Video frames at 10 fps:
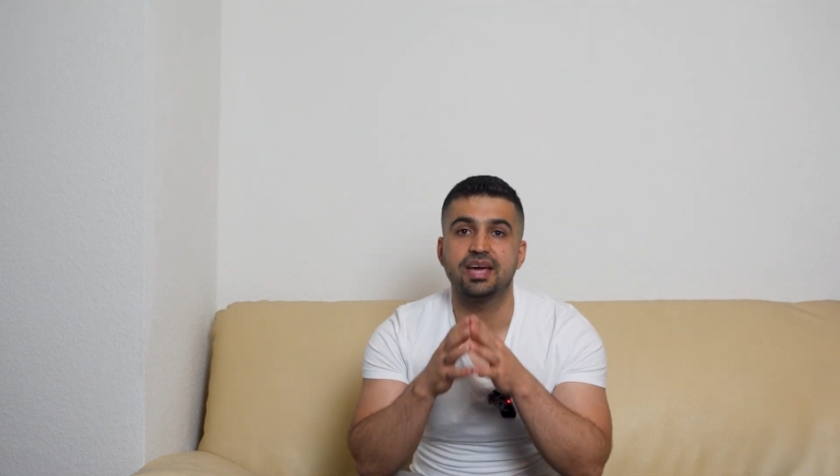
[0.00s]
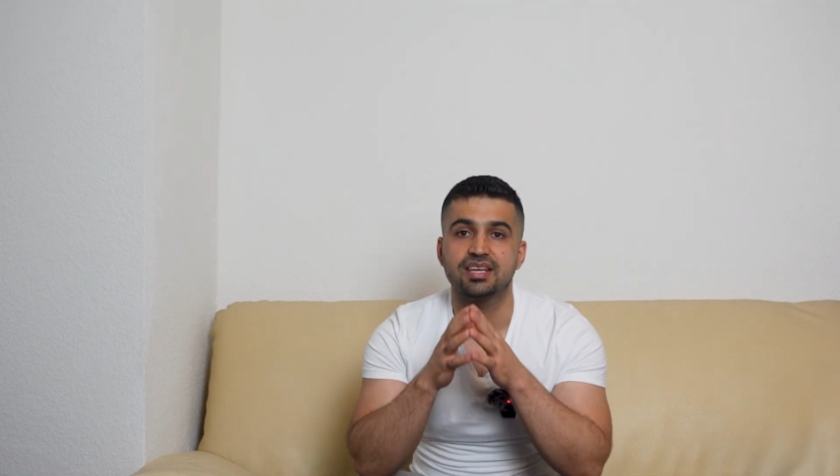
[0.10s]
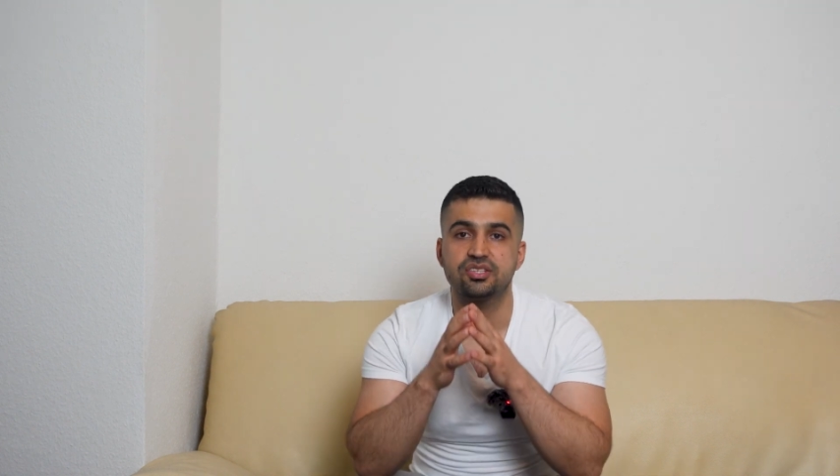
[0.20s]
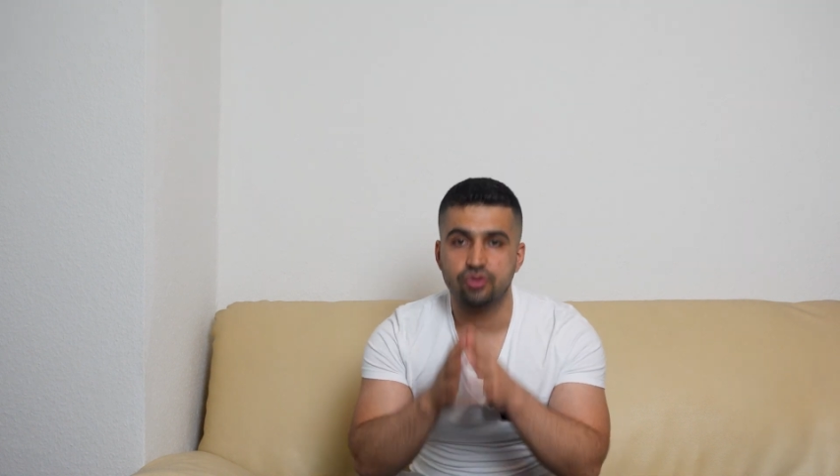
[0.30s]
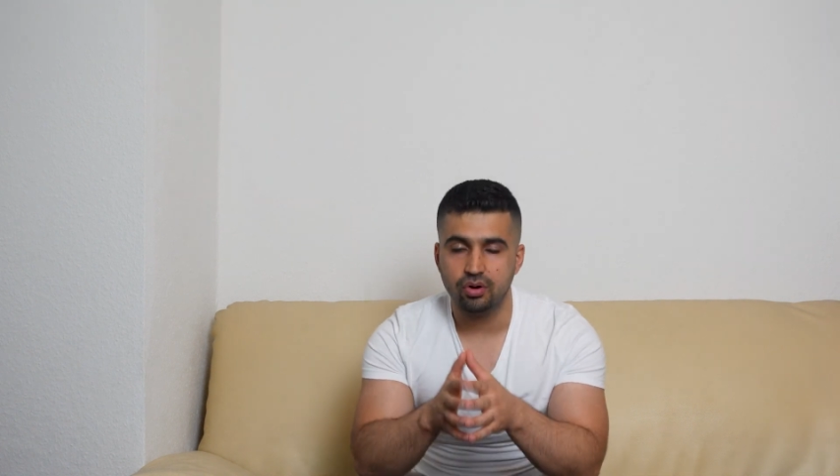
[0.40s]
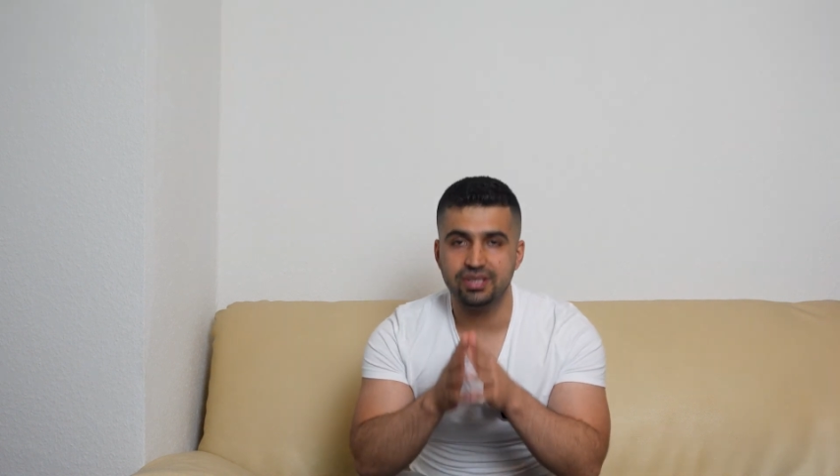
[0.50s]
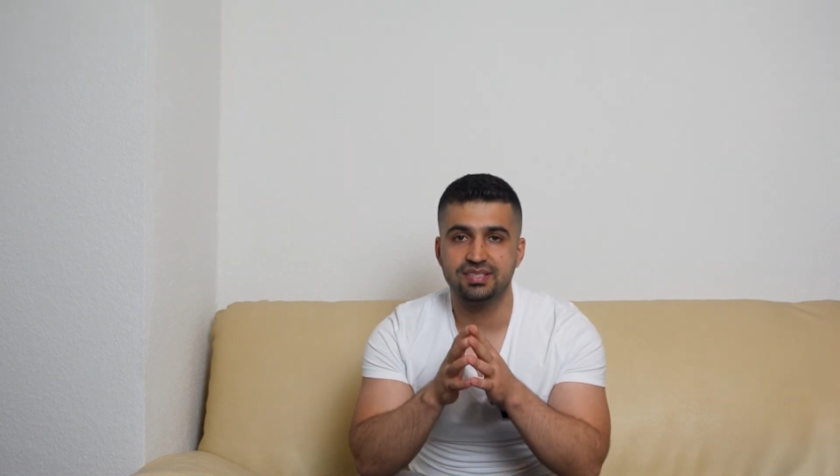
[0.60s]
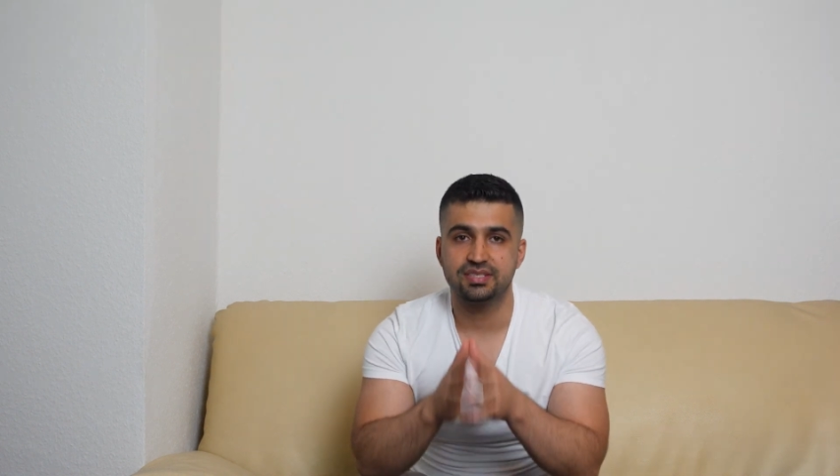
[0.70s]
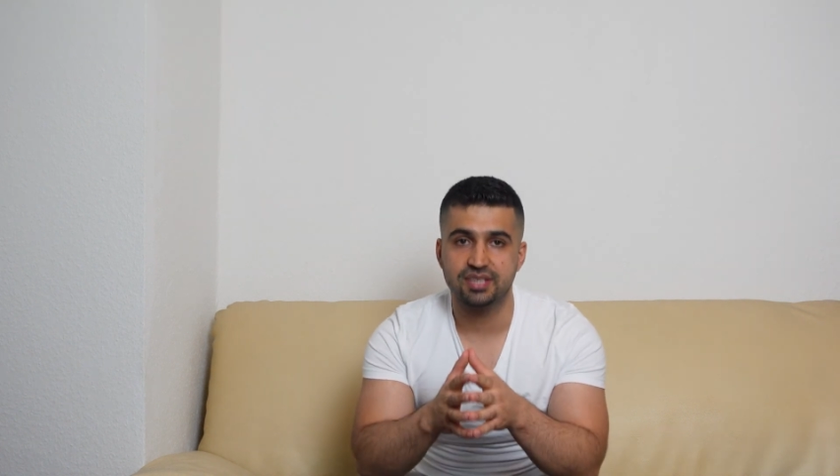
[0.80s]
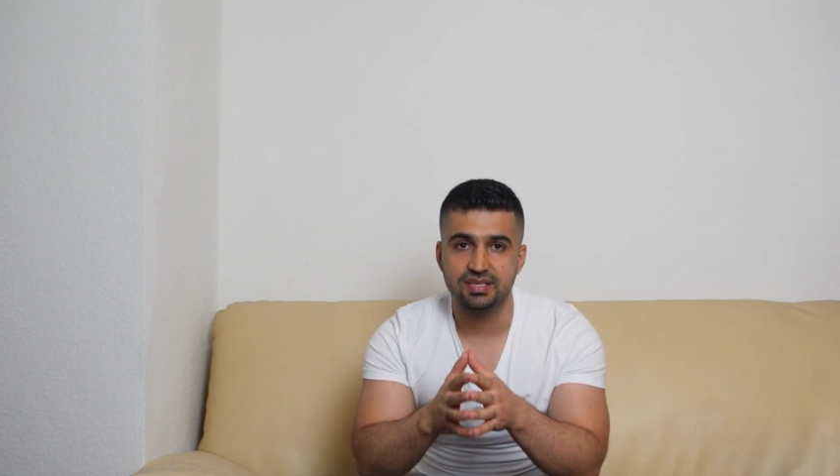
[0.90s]
And I strongly
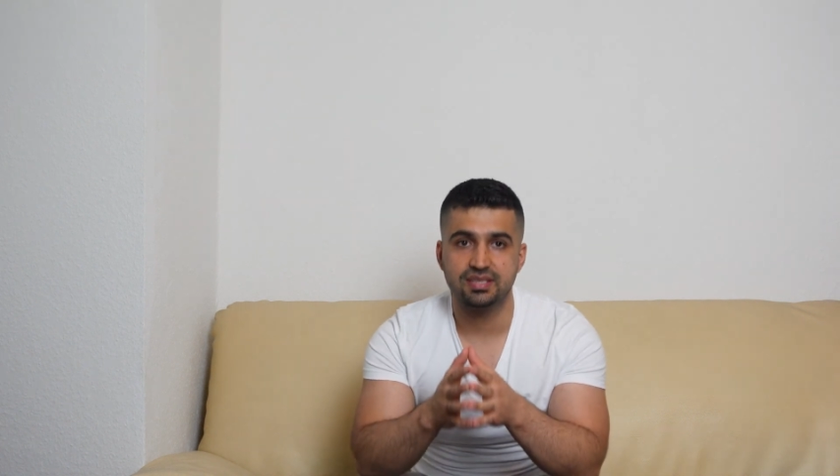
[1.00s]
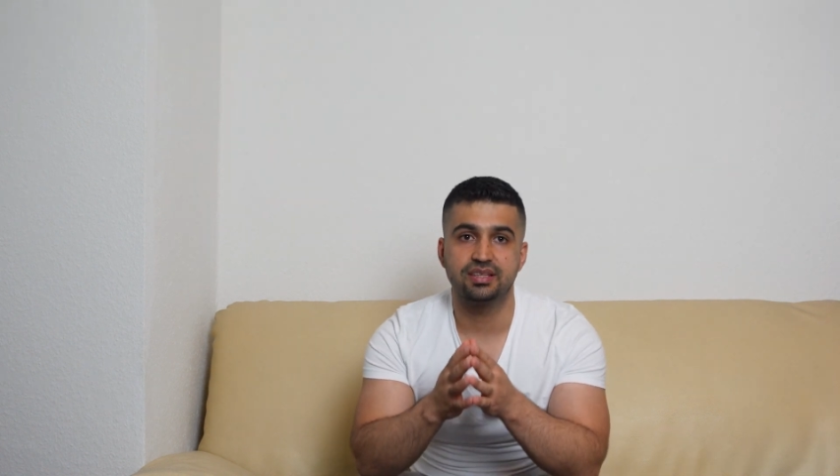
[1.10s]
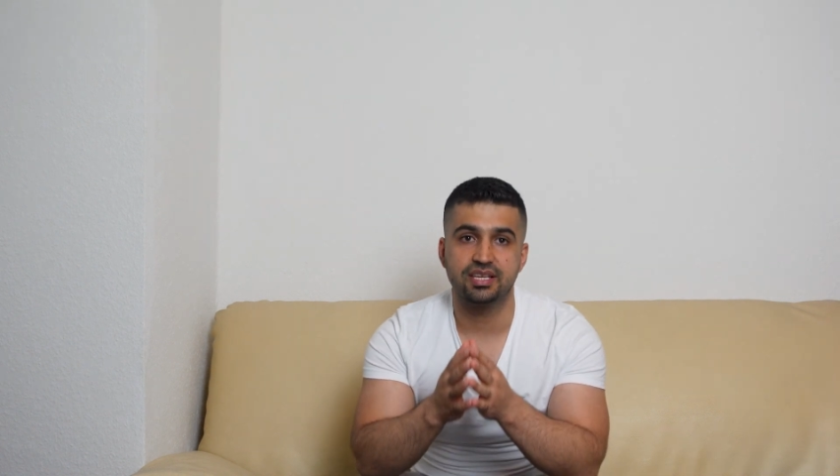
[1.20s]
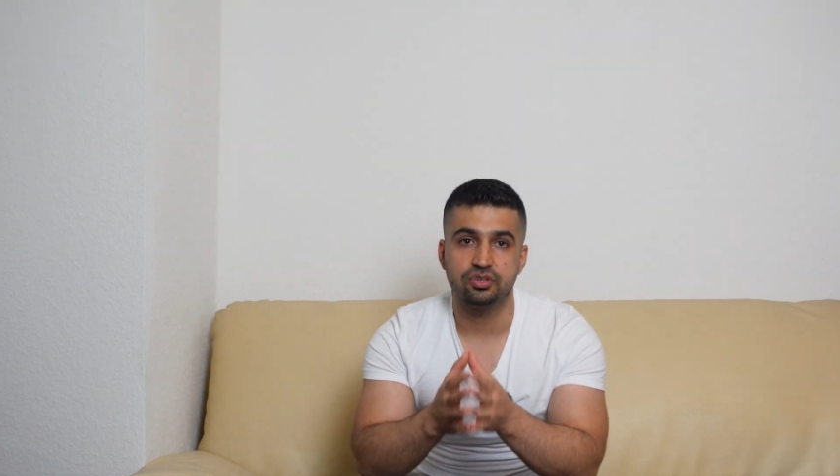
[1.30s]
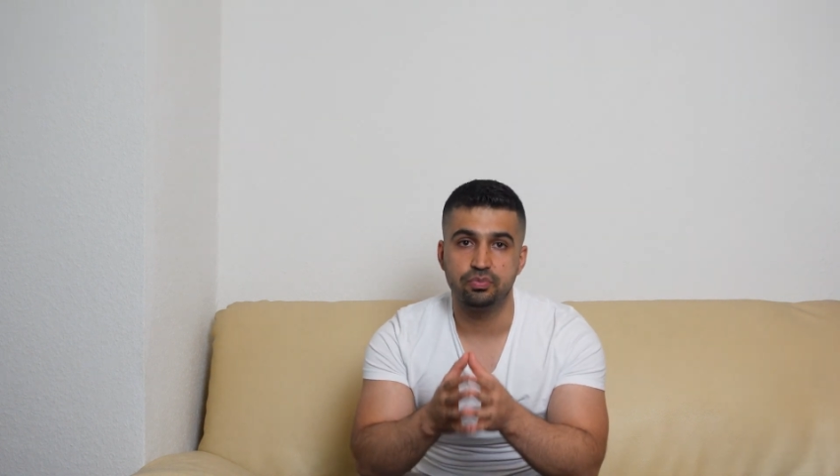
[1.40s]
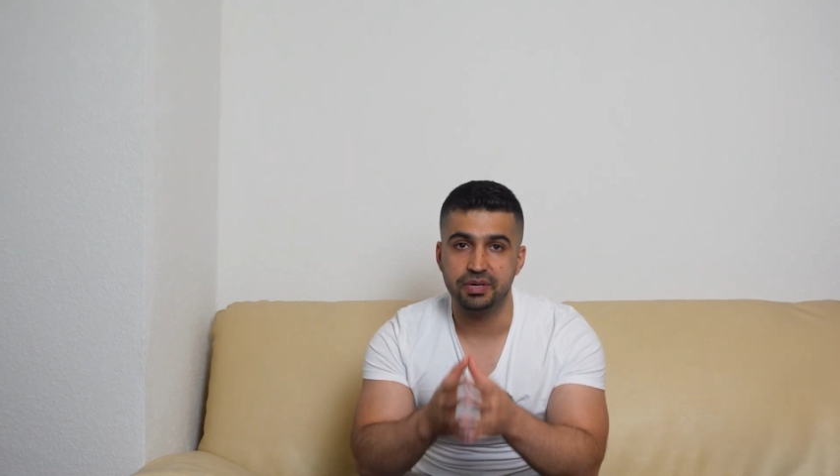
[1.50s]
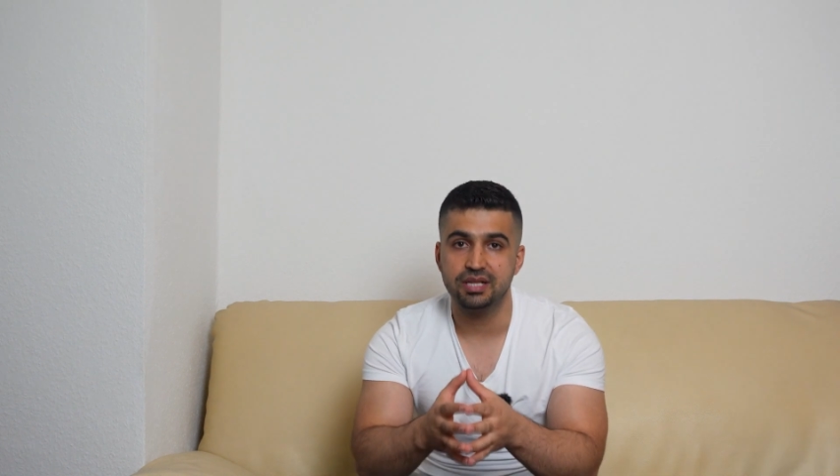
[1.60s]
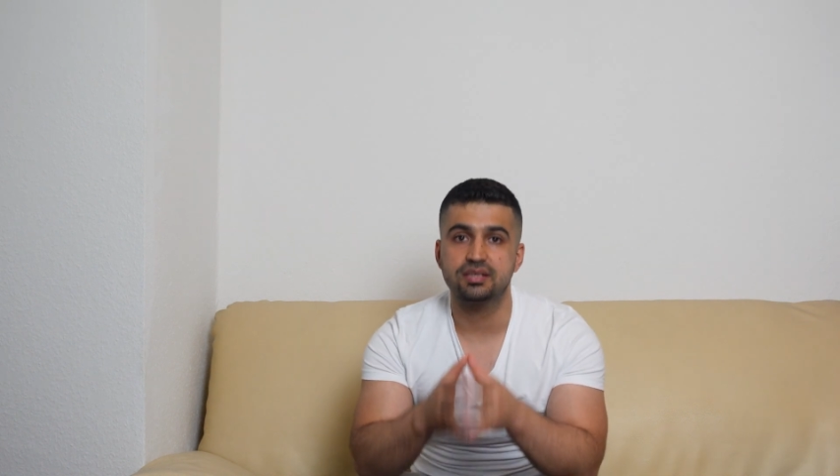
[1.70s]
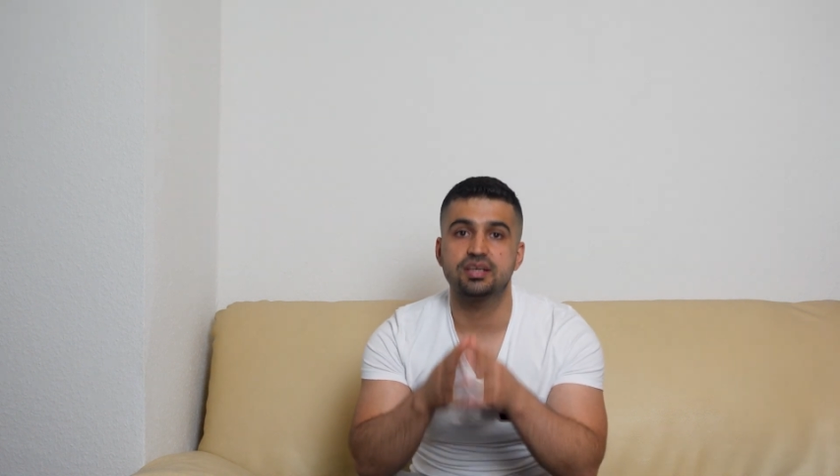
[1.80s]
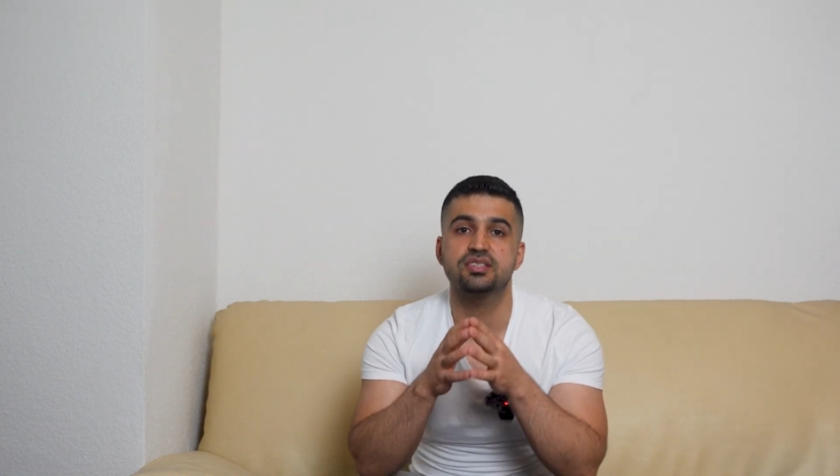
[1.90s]
suggest that you build